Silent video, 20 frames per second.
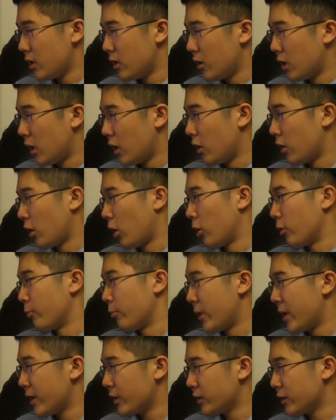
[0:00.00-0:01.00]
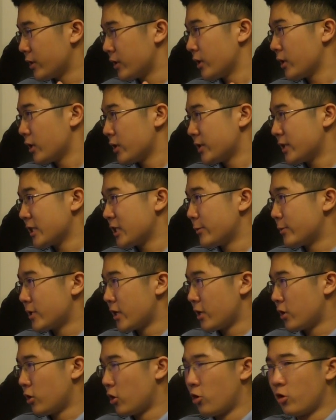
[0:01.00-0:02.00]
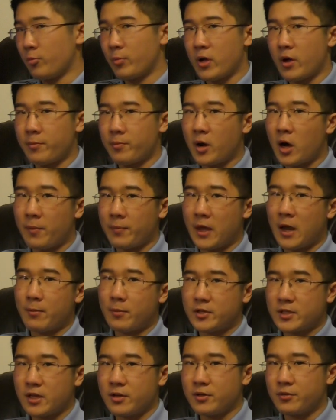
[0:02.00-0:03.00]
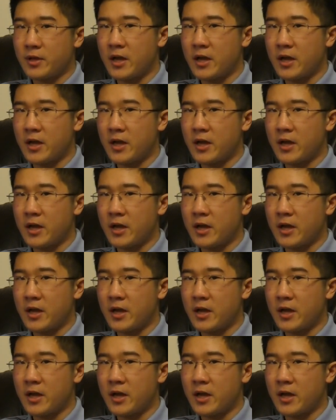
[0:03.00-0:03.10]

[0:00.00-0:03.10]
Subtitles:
are mainly 60% are owned by the bottom 9%.